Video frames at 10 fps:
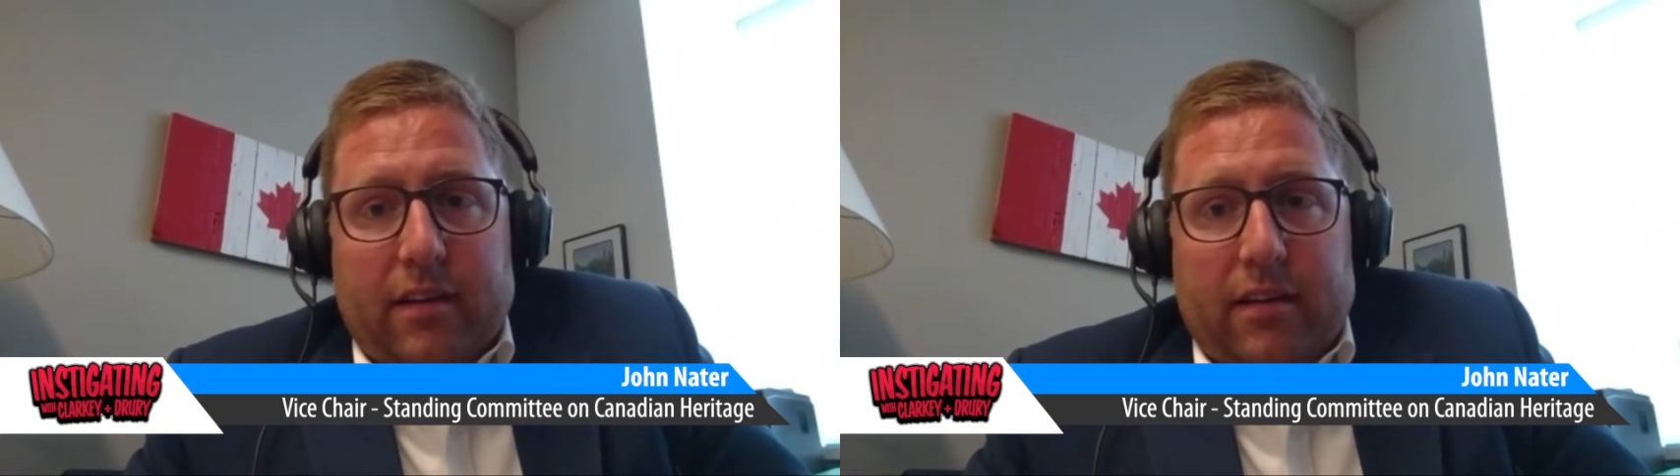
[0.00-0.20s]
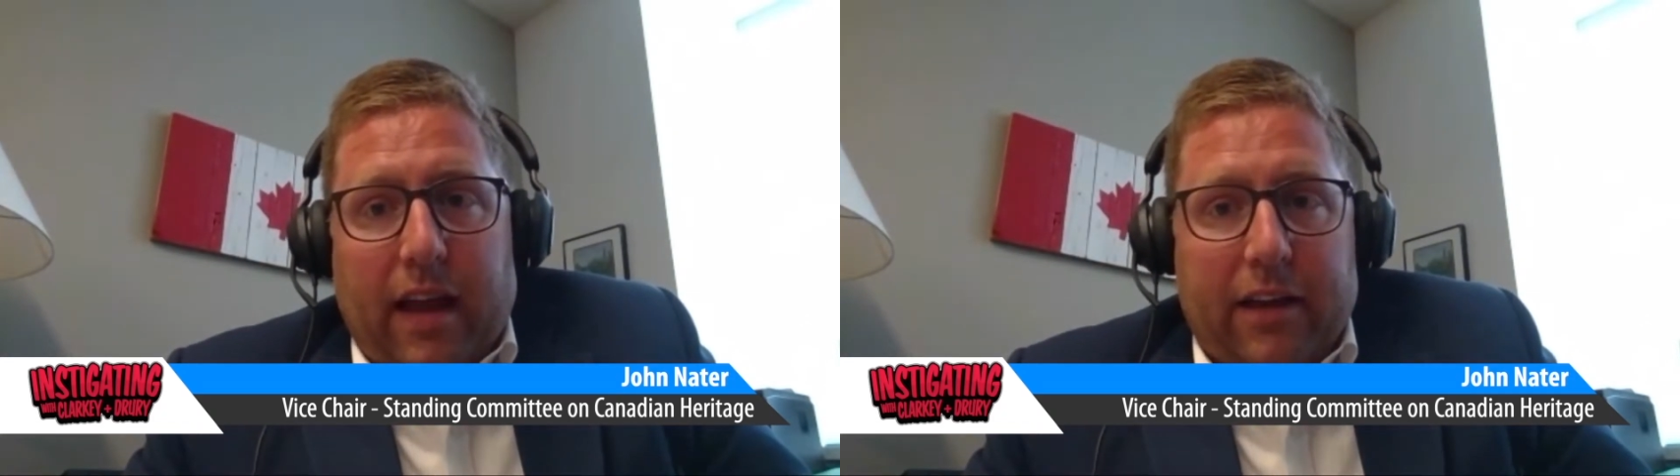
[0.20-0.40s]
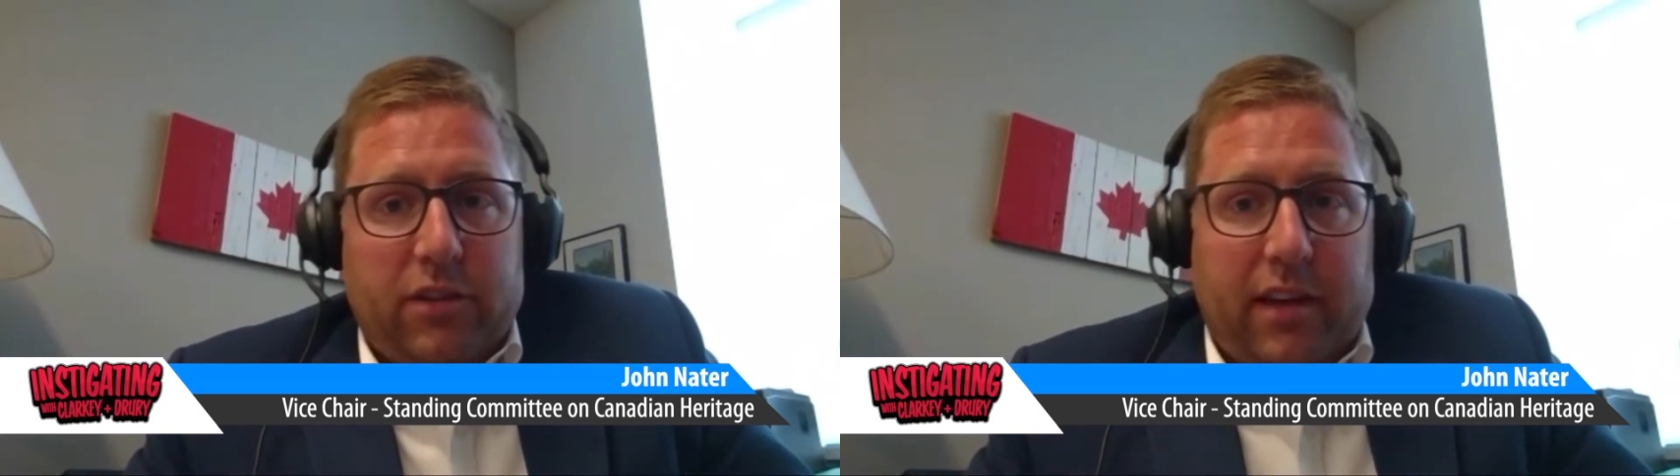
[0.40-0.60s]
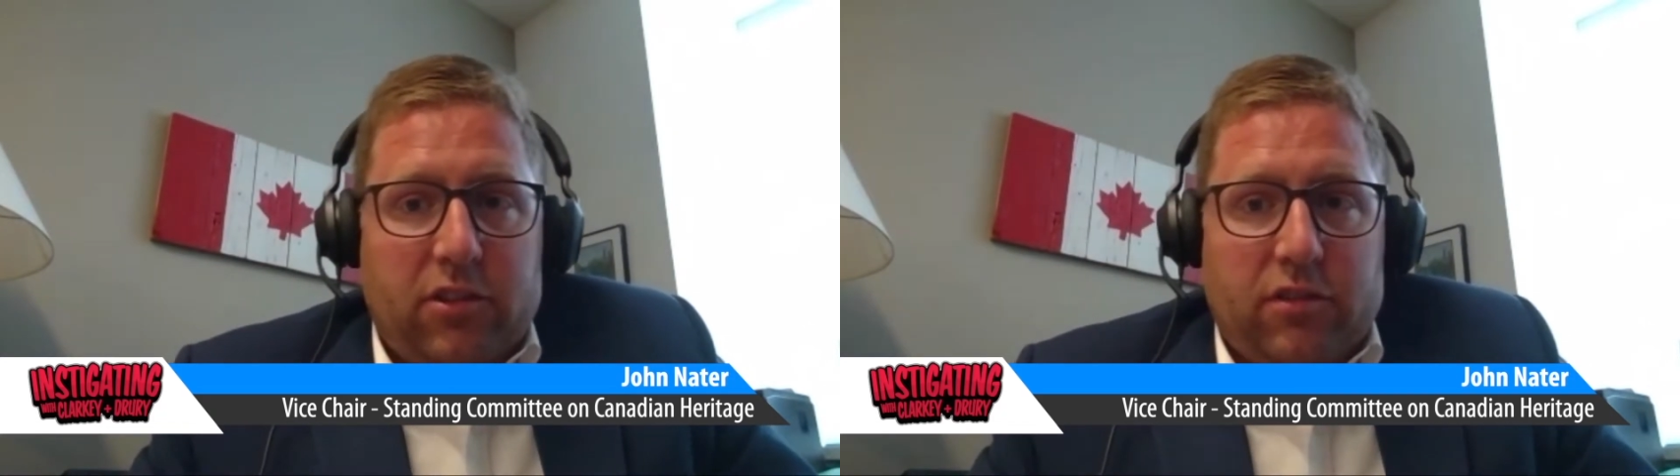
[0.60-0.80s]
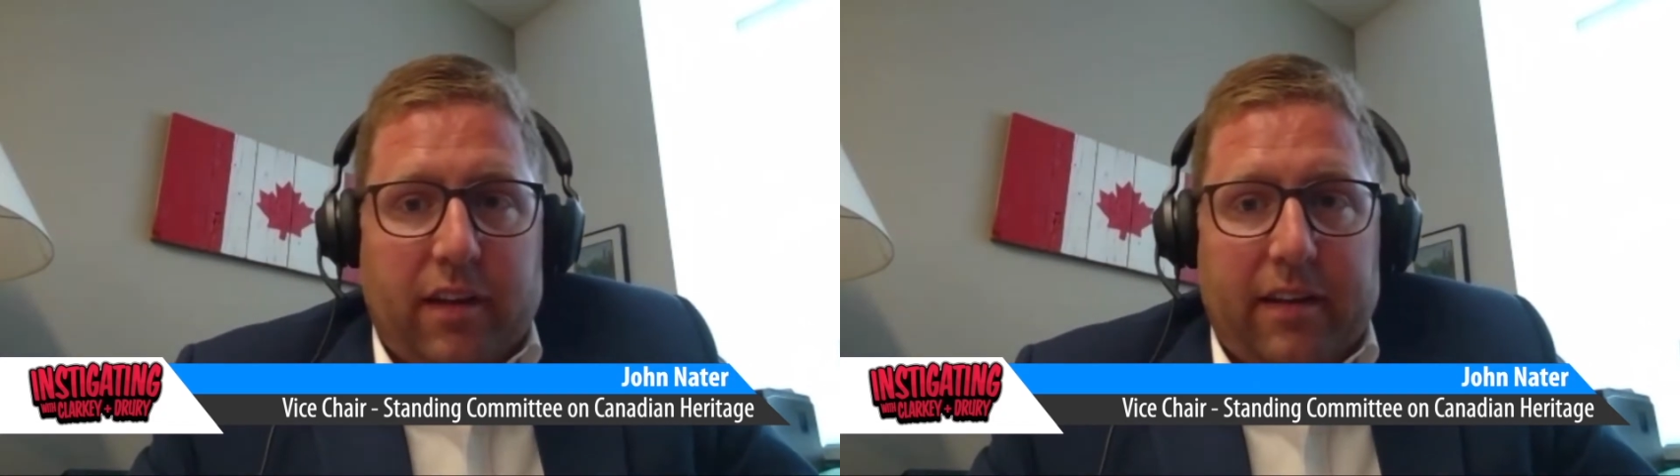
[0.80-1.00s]

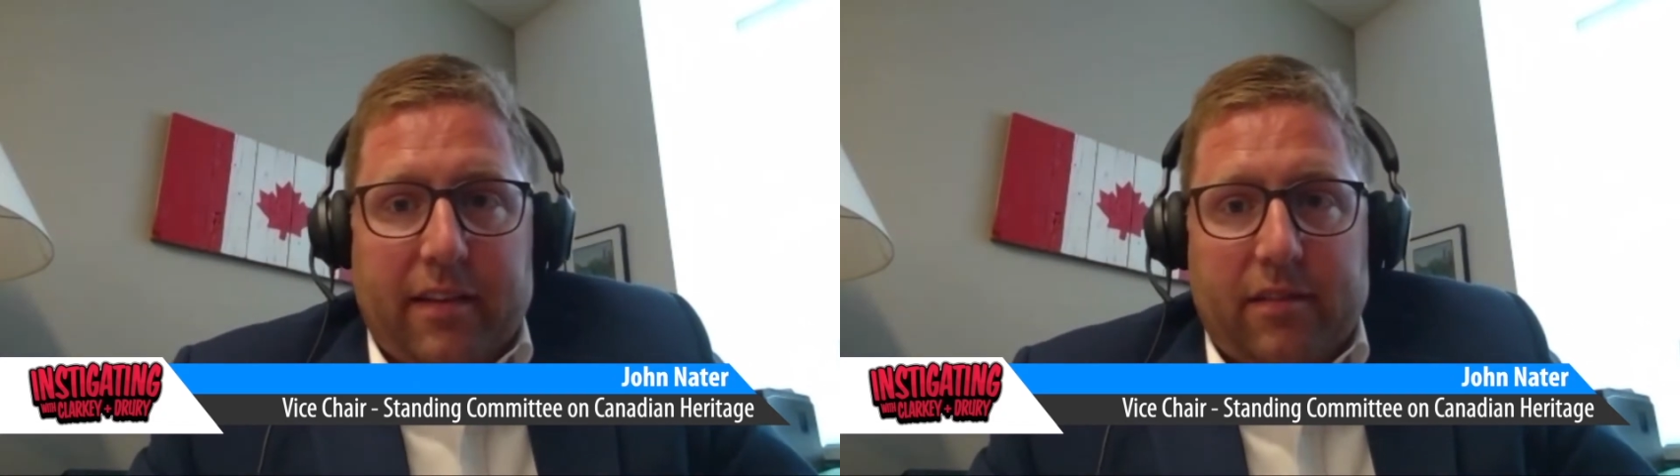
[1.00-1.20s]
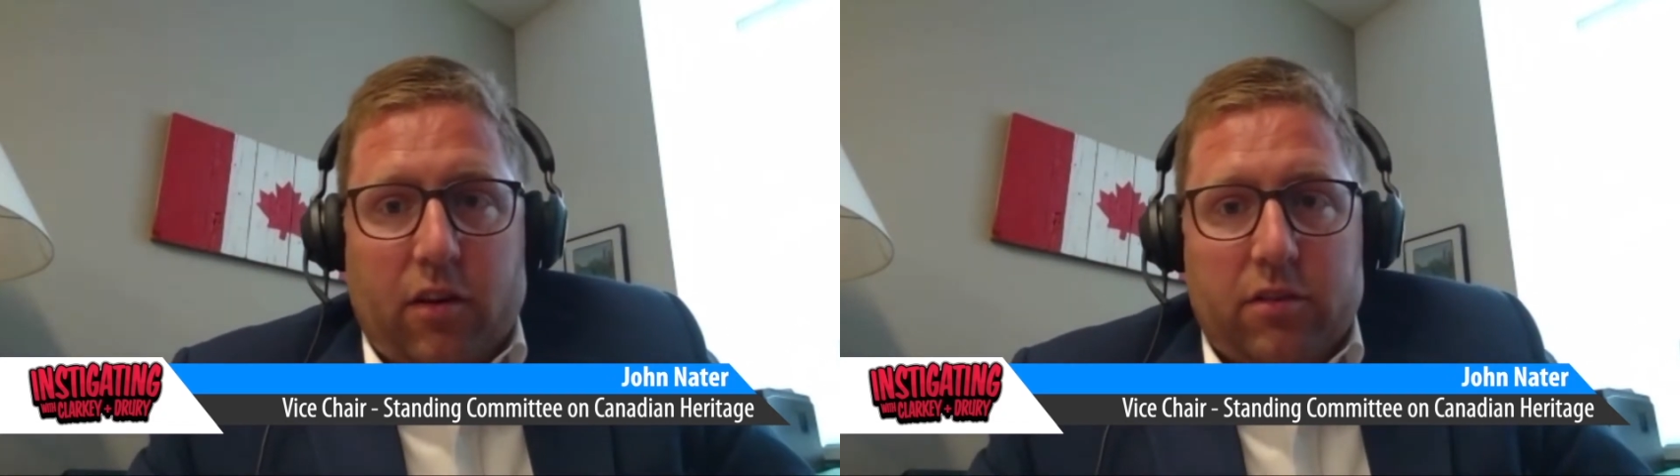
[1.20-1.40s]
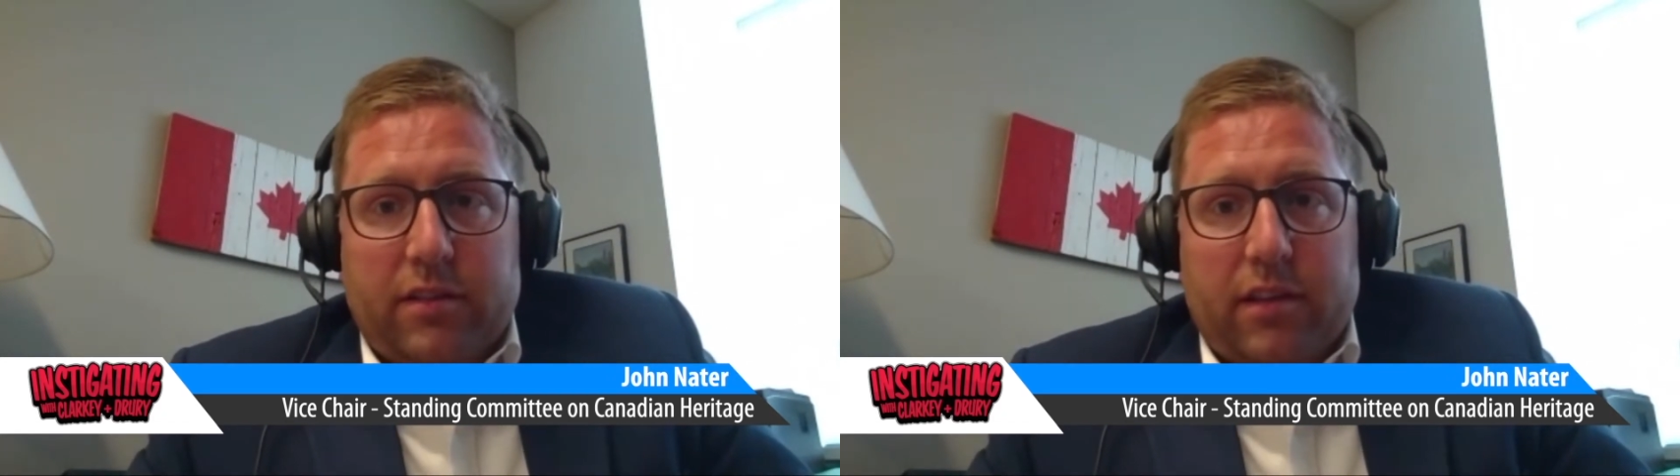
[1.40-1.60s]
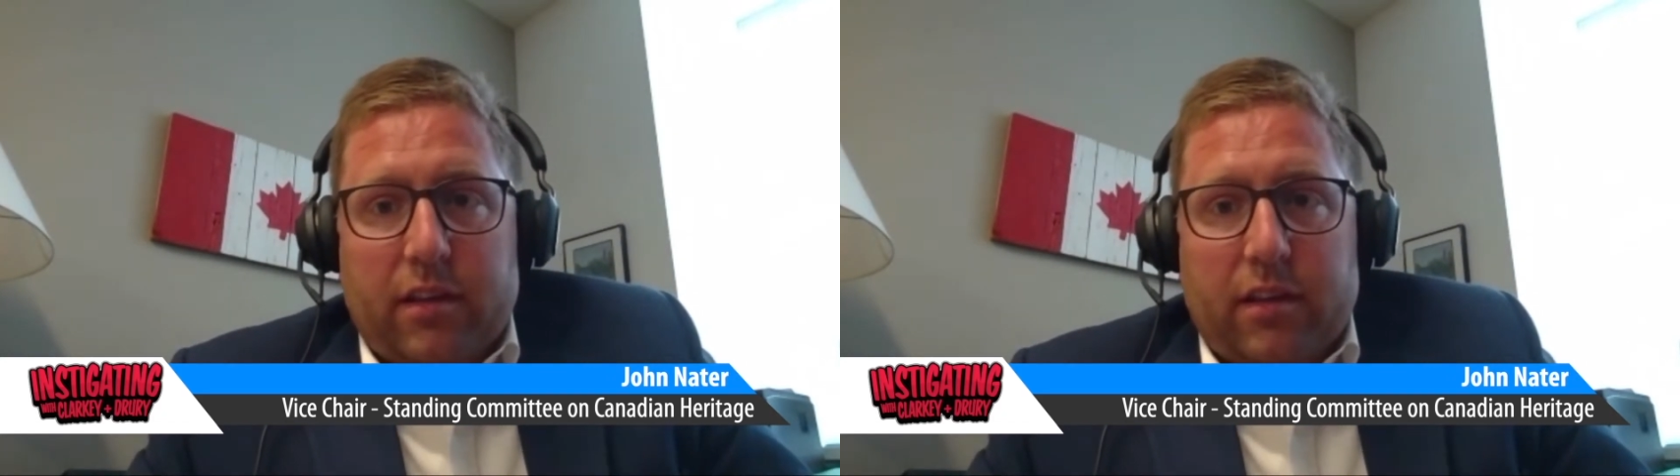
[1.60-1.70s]
accusations like this aren't